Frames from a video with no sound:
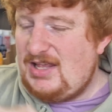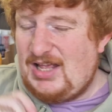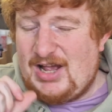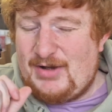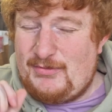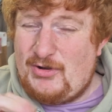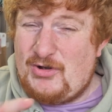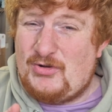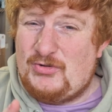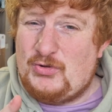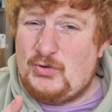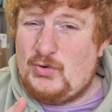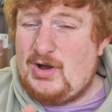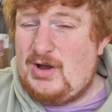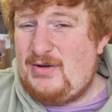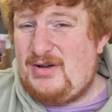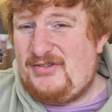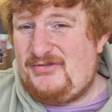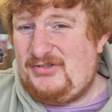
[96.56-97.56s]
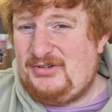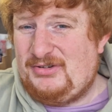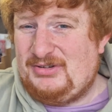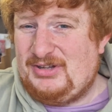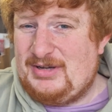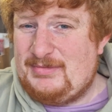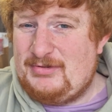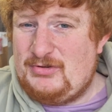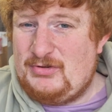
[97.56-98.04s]
and we all know how I feel
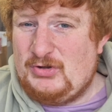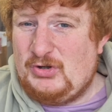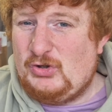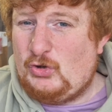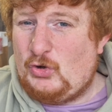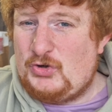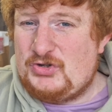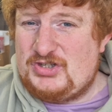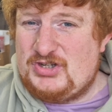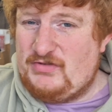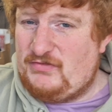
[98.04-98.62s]
about glossy